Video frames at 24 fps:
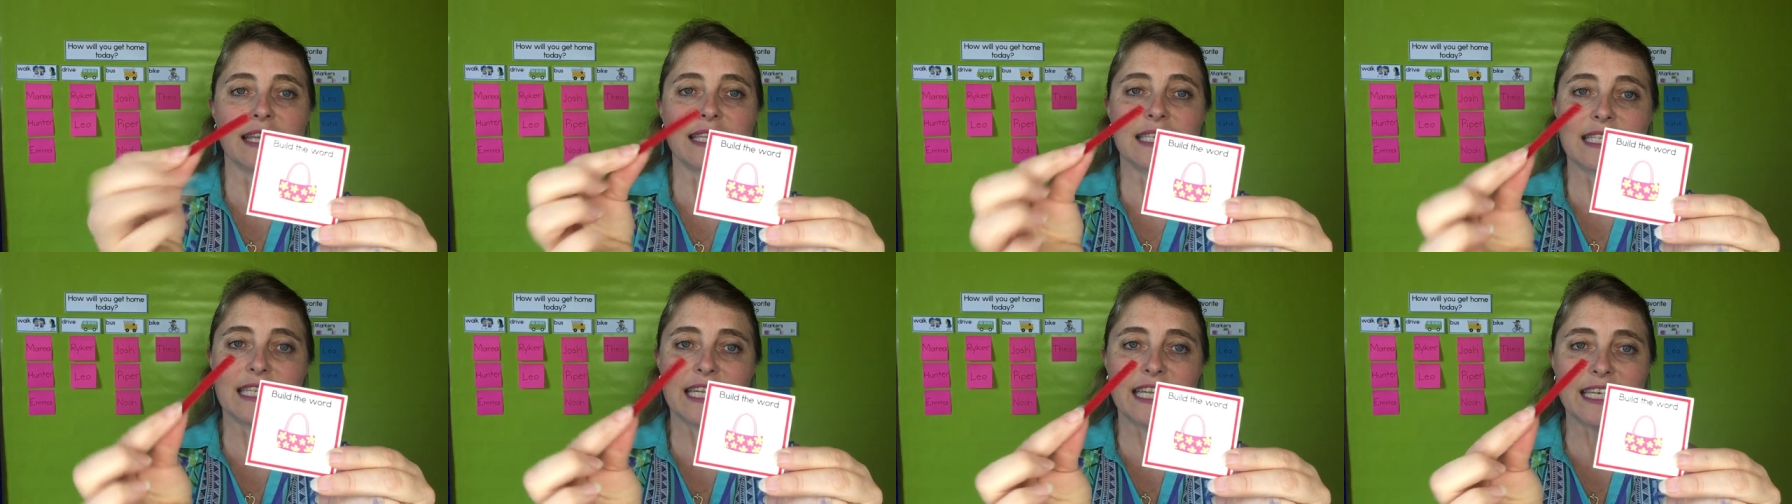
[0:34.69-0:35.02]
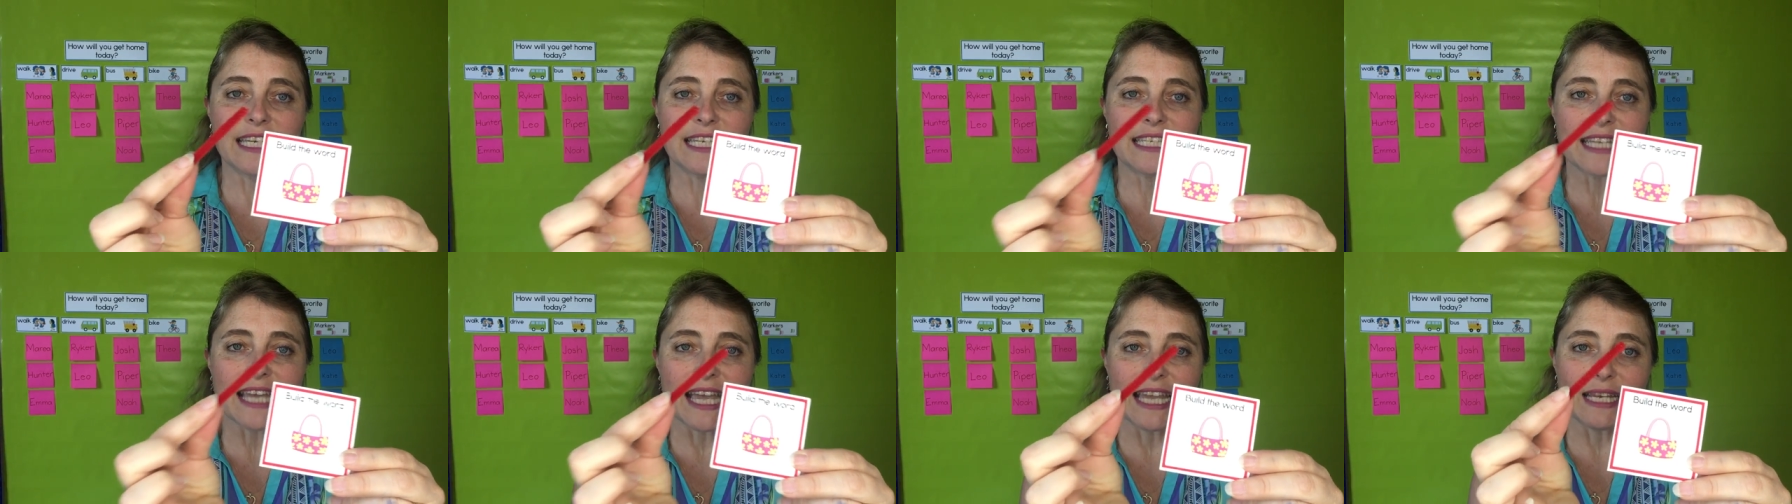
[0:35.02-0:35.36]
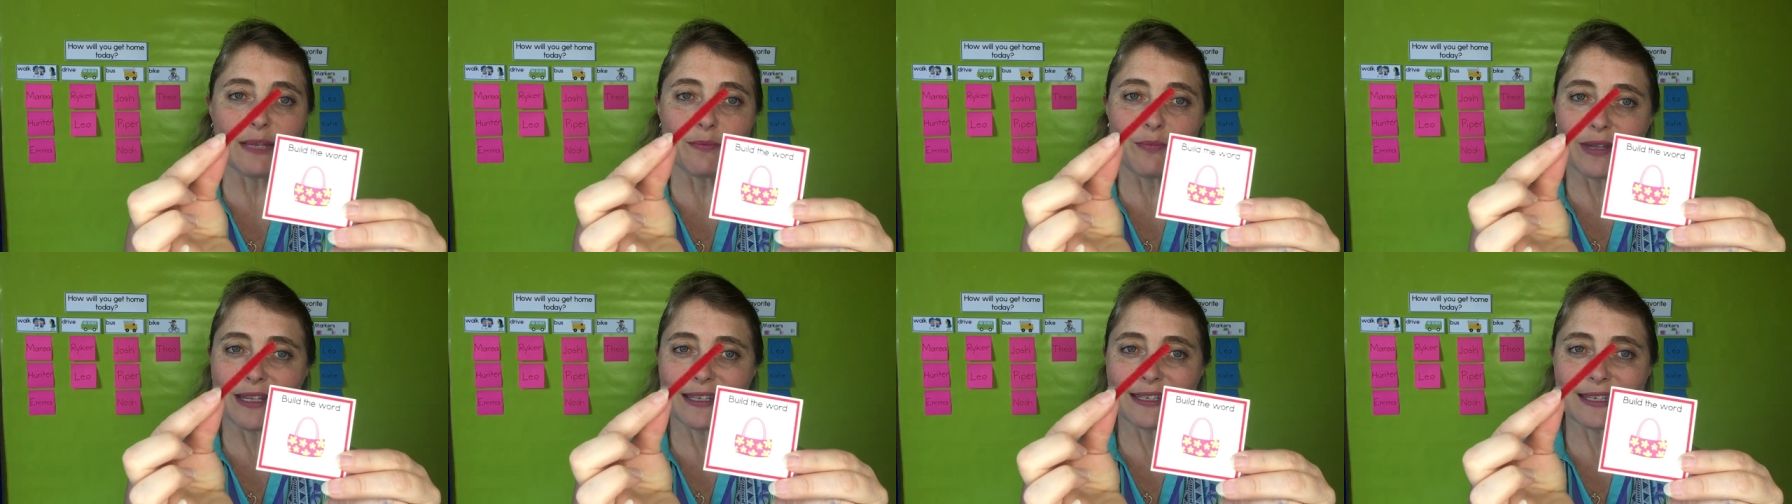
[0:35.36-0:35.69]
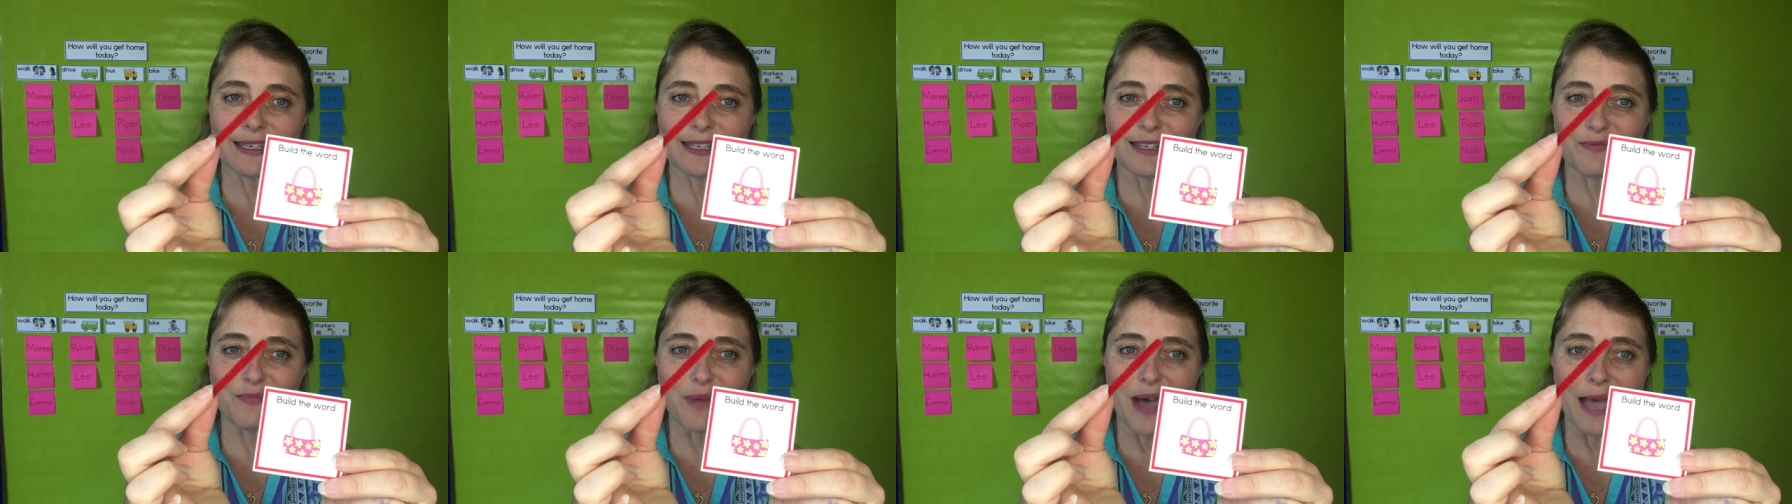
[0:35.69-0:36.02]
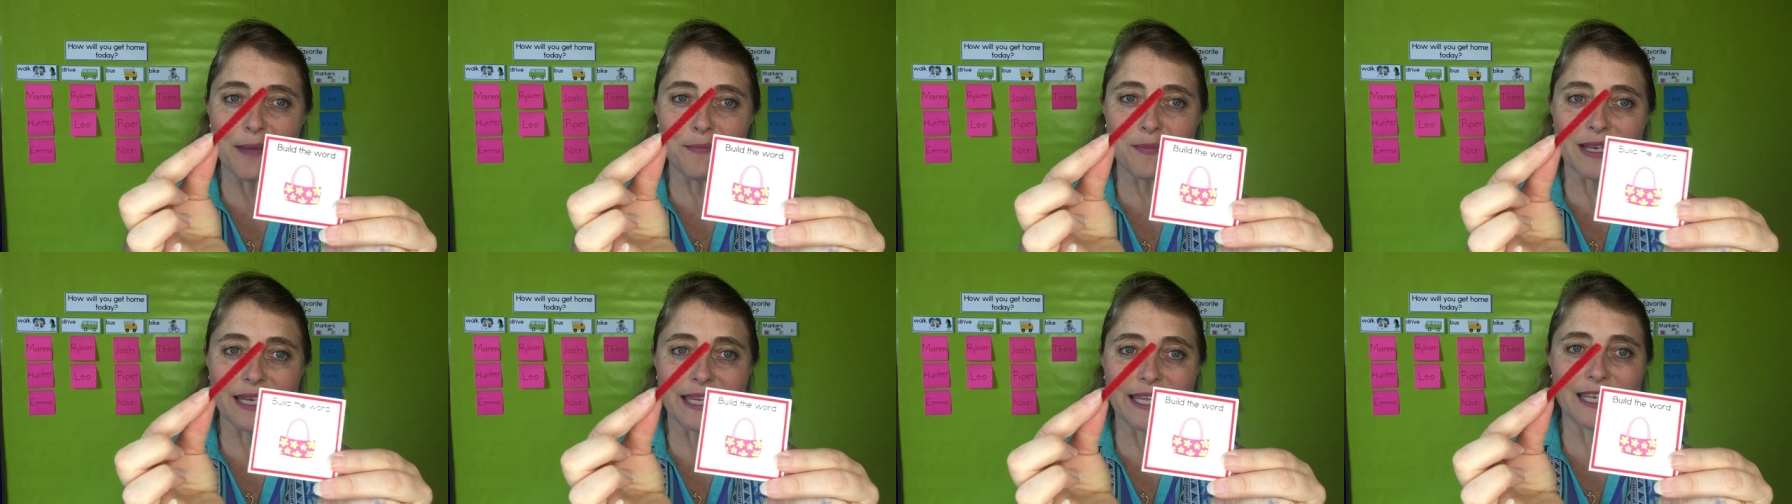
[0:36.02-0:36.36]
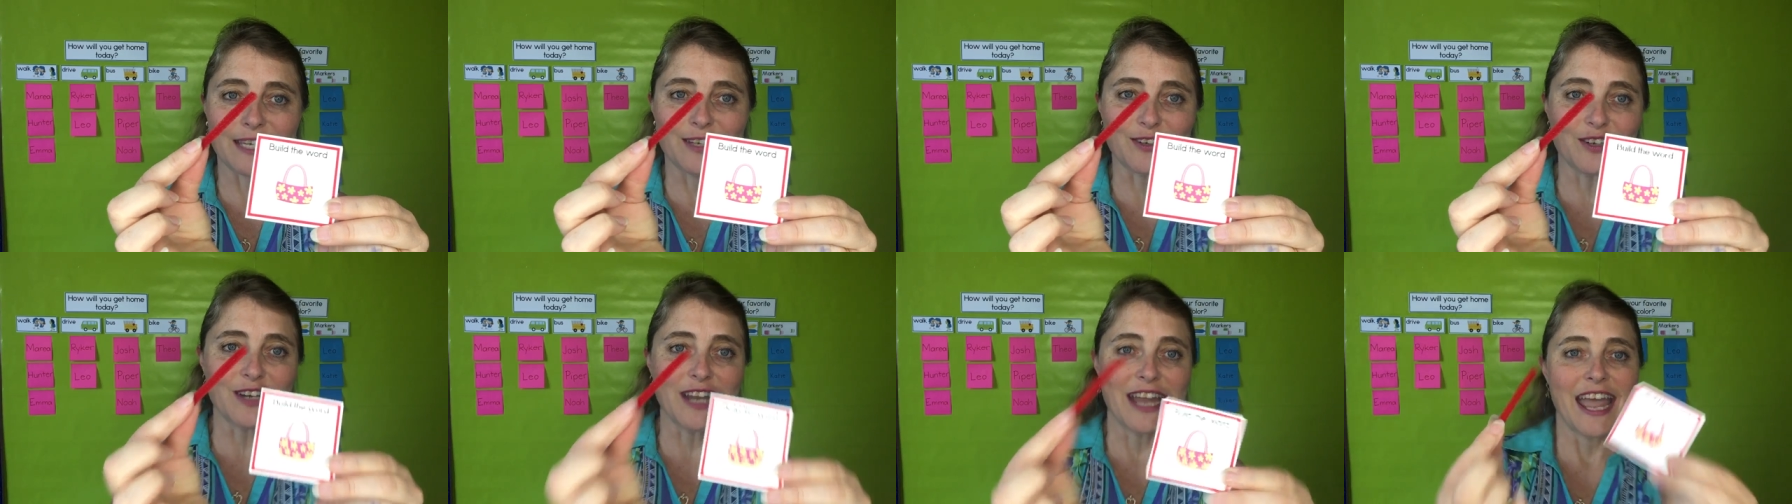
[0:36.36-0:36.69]
Teeny tiny pieces of pipe
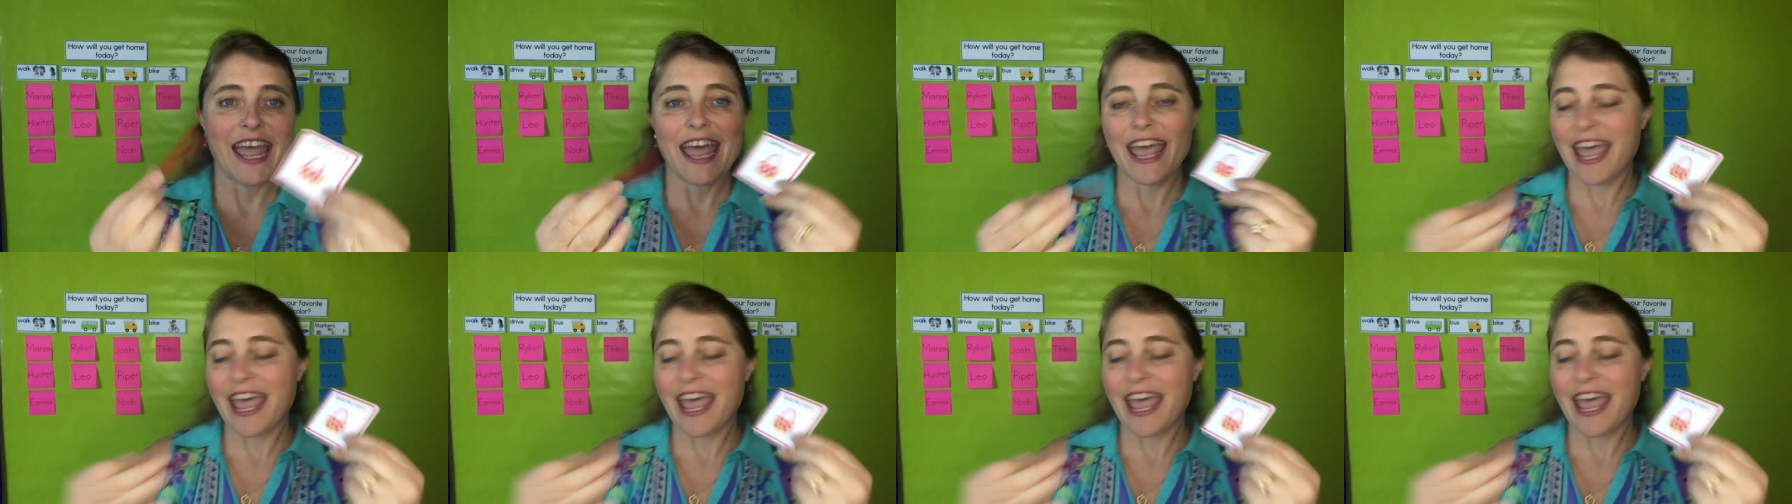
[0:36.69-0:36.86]
cleaner